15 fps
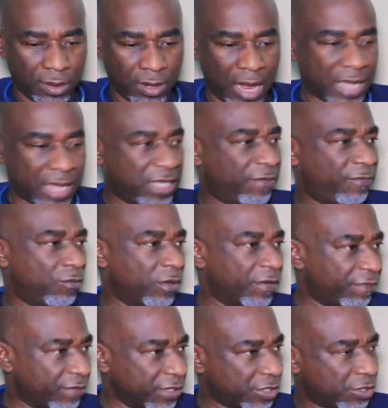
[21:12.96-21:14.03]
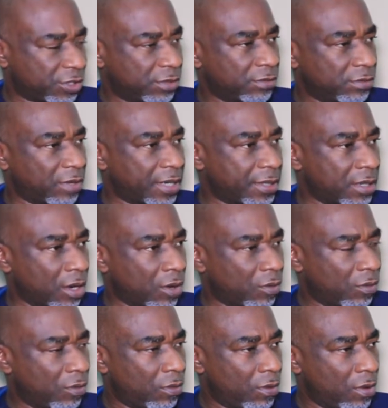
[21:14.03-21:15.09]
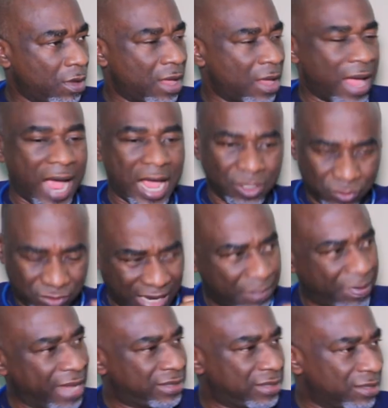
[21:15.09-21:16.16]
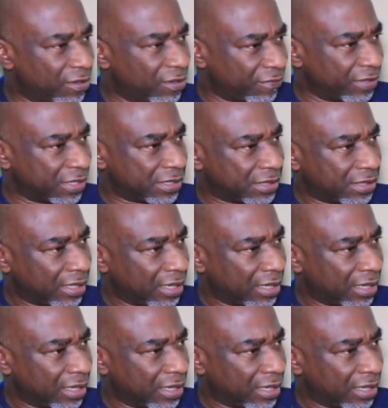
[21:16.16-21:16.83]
I give you a fish right now, and you start biting the fish.